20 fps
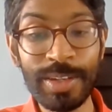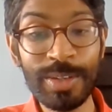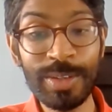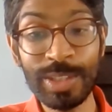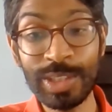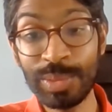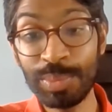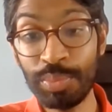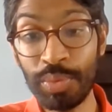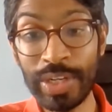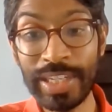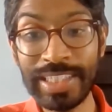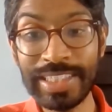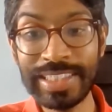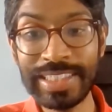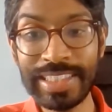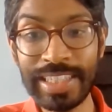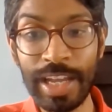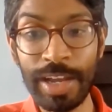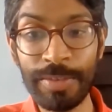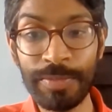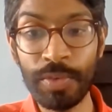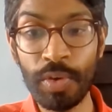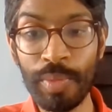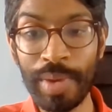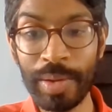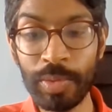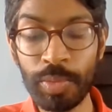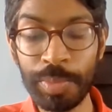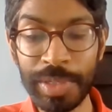sprint
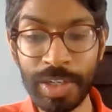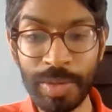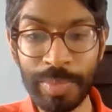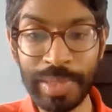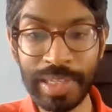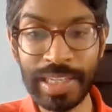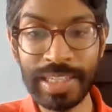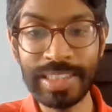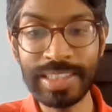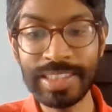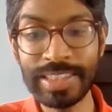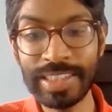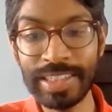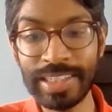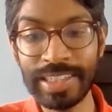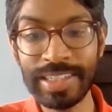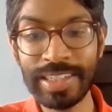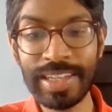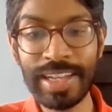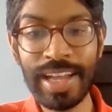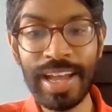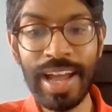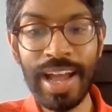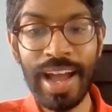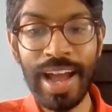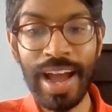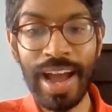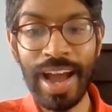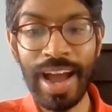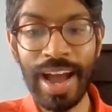format will be coming into
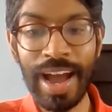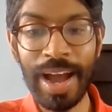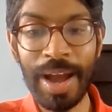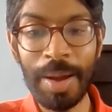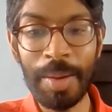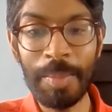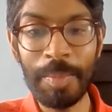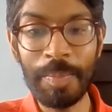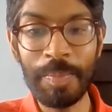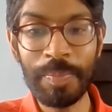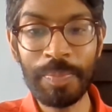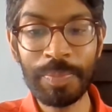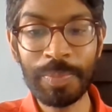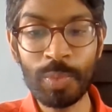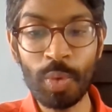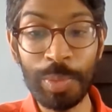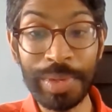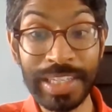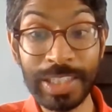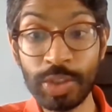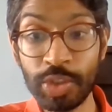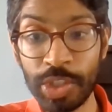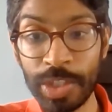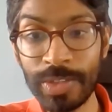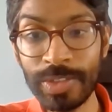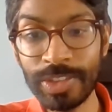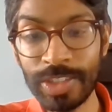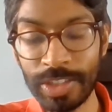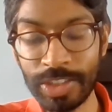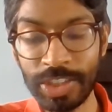or we
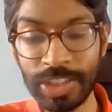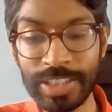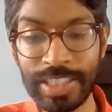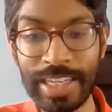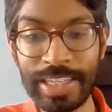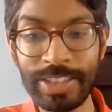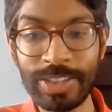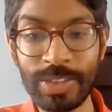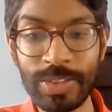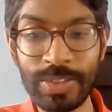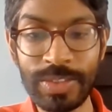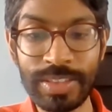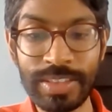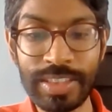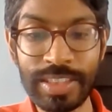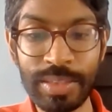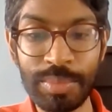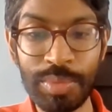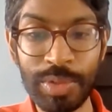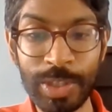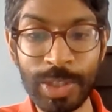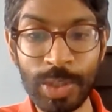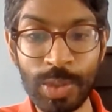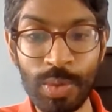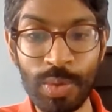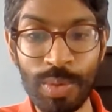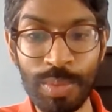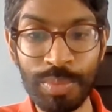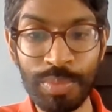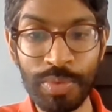introduced, I should say, to the British
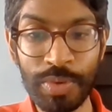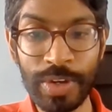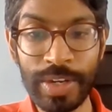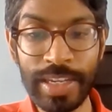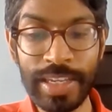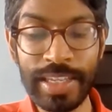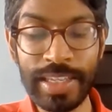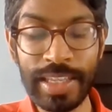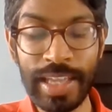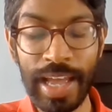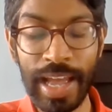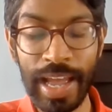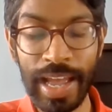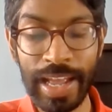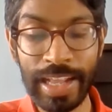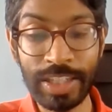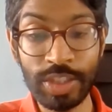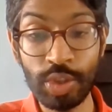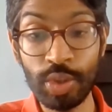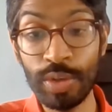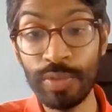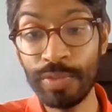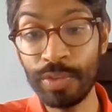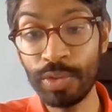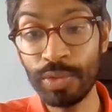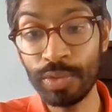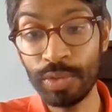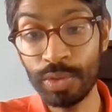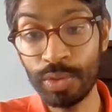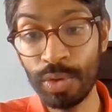Grand Prix and two other
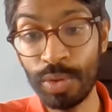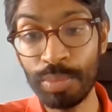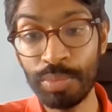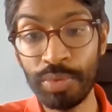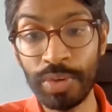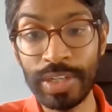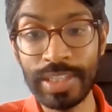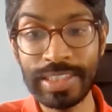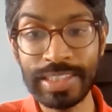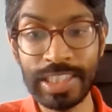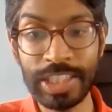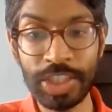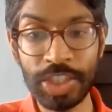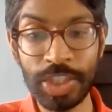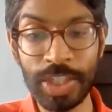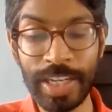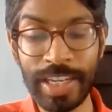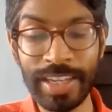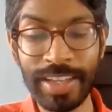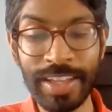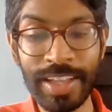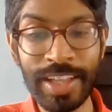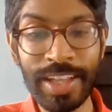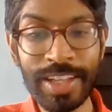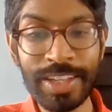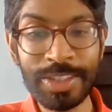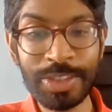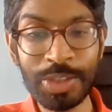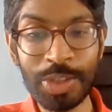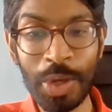Grand Prix this year.
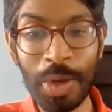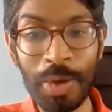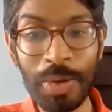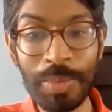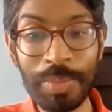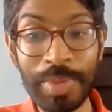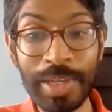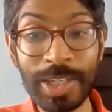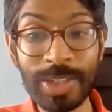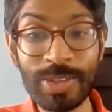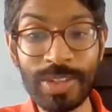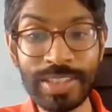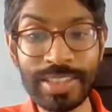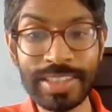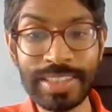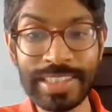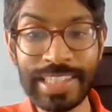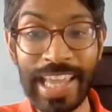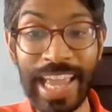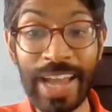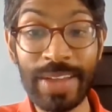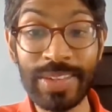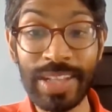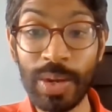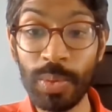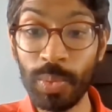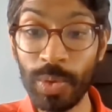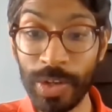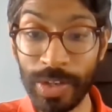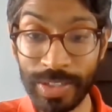So it'll be interesting to see how
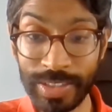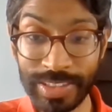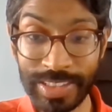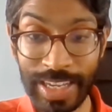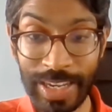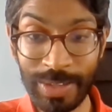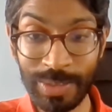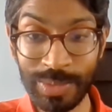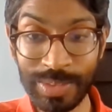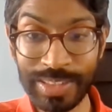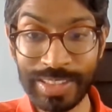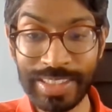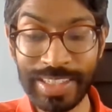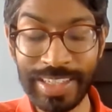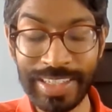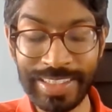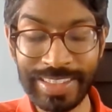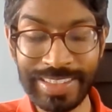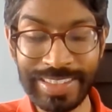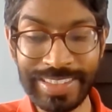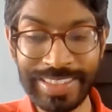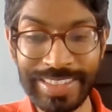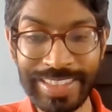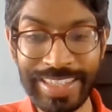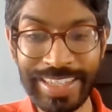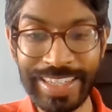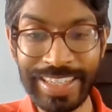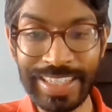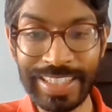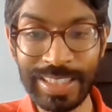that works out at
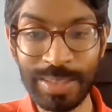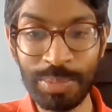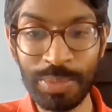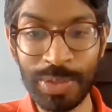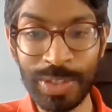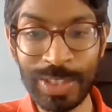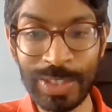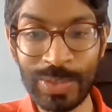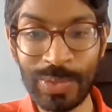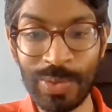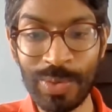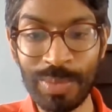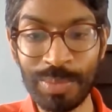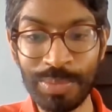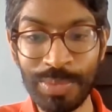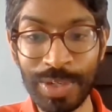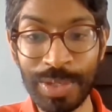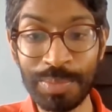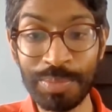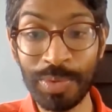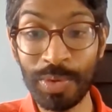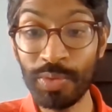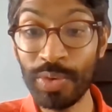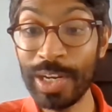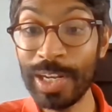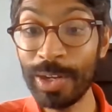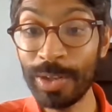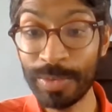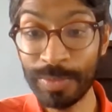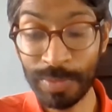the British Grand Prix. But
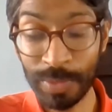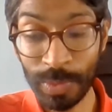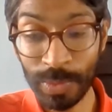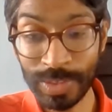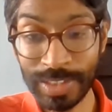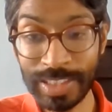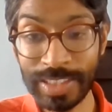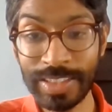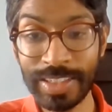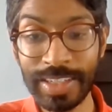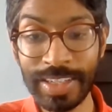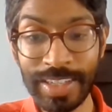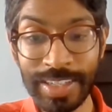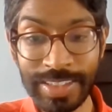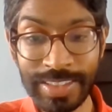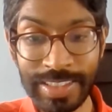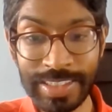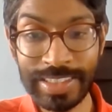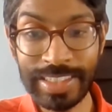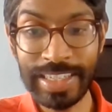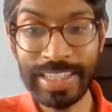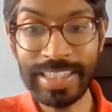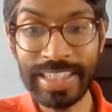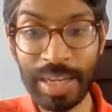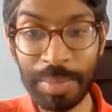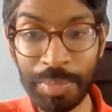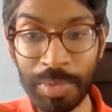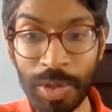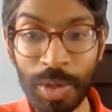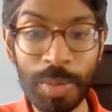really looking forward to seeing
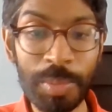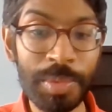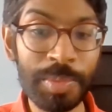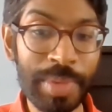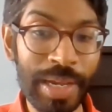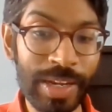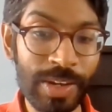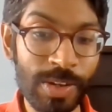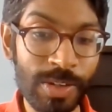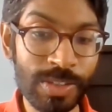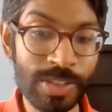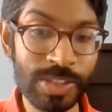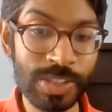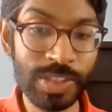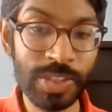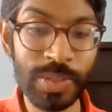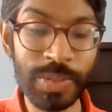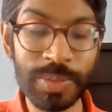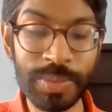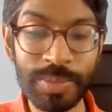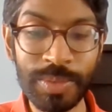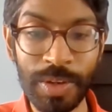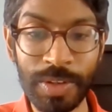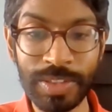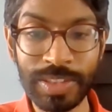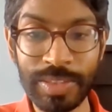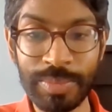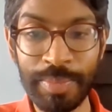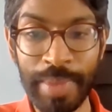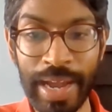that. But coming back onto
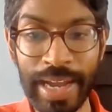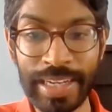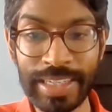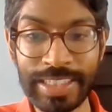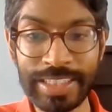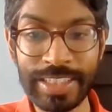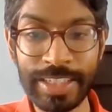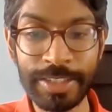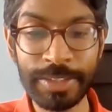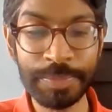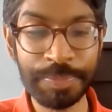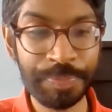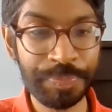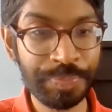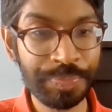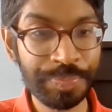Max, and